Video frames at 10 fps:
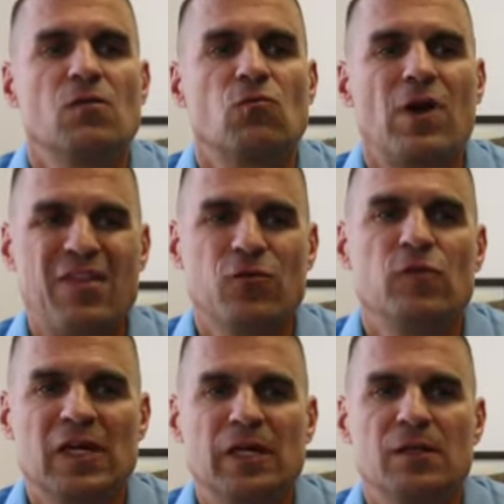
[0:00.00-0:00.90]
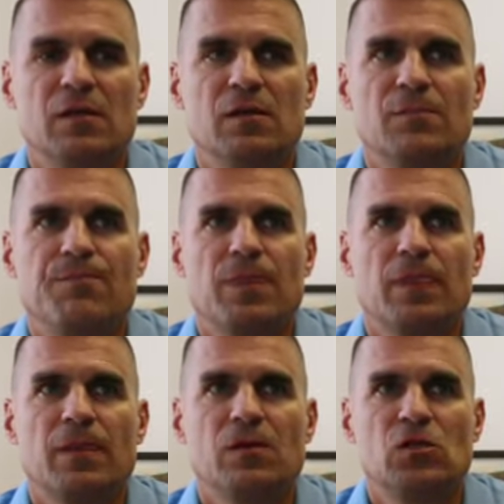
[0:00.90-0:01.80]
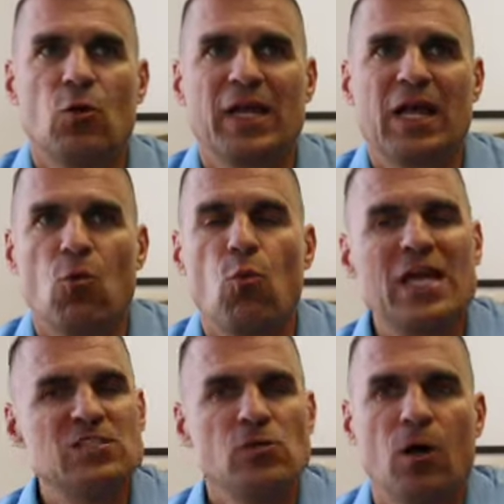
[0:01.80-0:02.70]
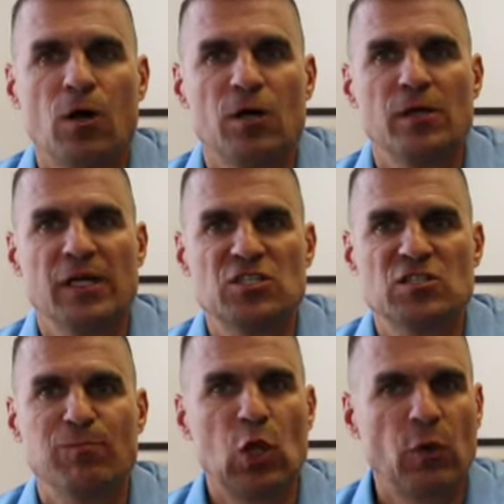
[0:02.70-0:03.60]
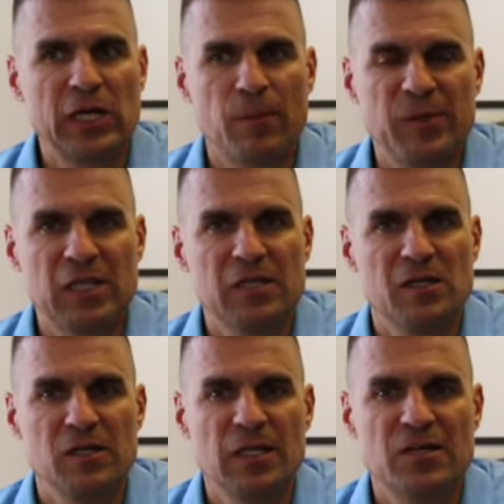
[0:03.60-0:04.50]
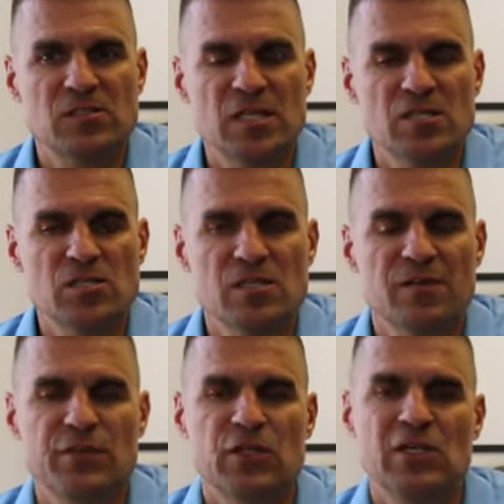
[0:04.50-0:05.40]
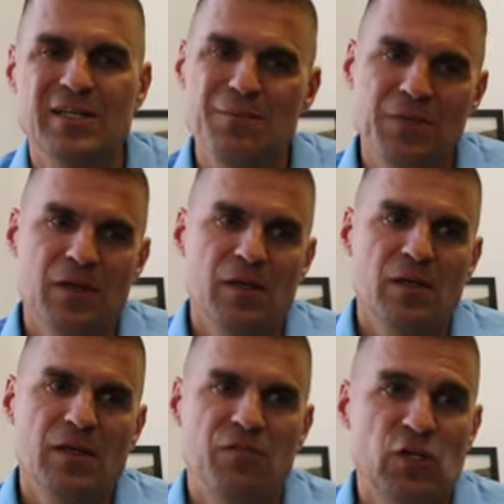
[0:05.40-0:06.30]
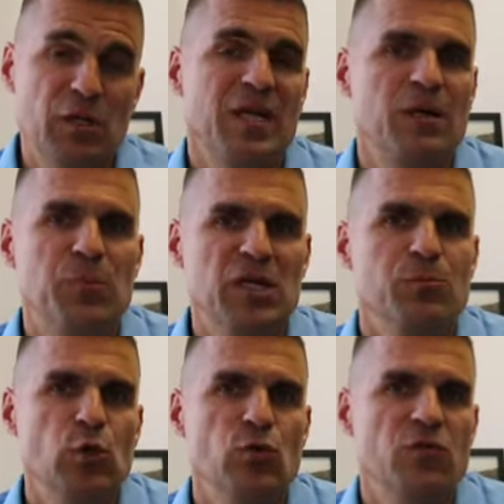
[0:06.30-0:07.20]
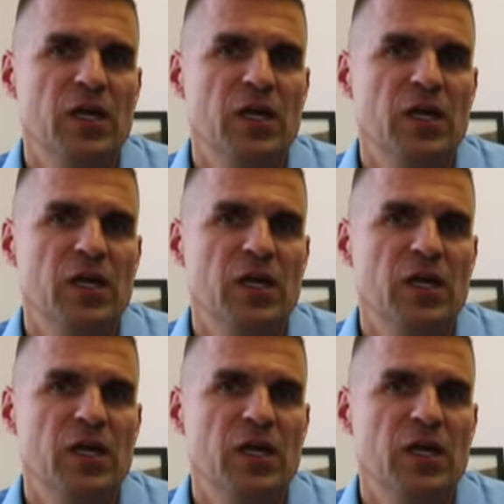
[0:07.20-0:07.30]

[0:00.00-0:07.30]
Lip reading: rather than going out way too hard and just blowing up in the latter stages. If you're gonna make a big move